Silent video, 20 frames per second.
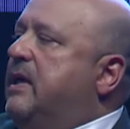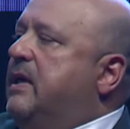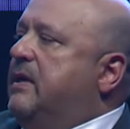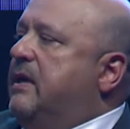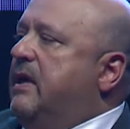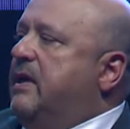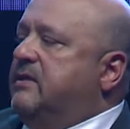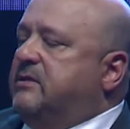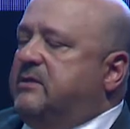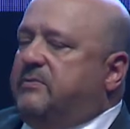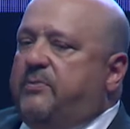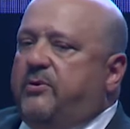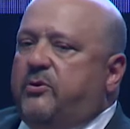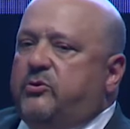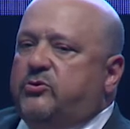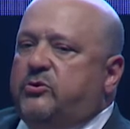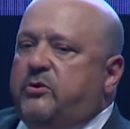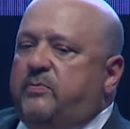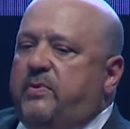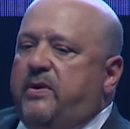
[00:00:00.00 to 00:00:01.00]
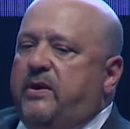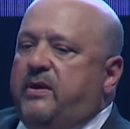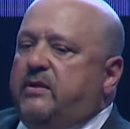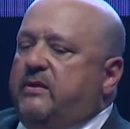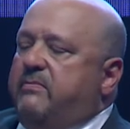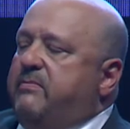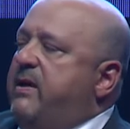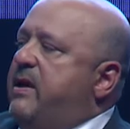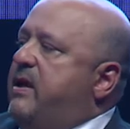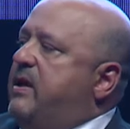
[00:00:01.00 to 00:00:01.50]
as opposed to being the
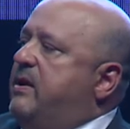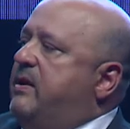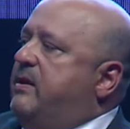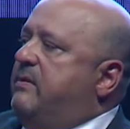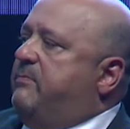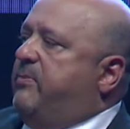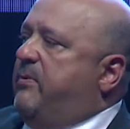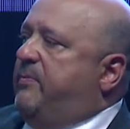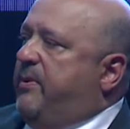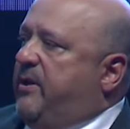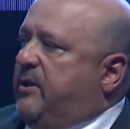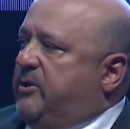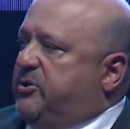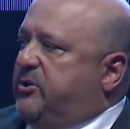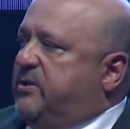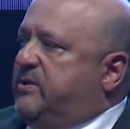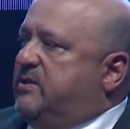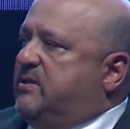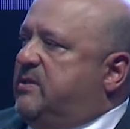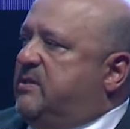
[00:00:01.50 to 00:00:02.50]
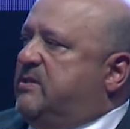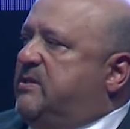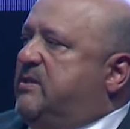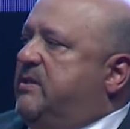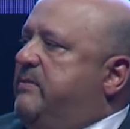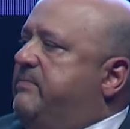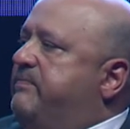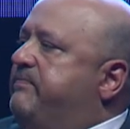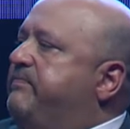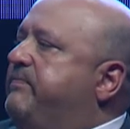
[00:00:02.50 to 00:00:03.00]
main propulsion
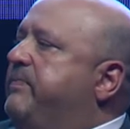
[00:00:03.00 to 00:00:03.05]
system,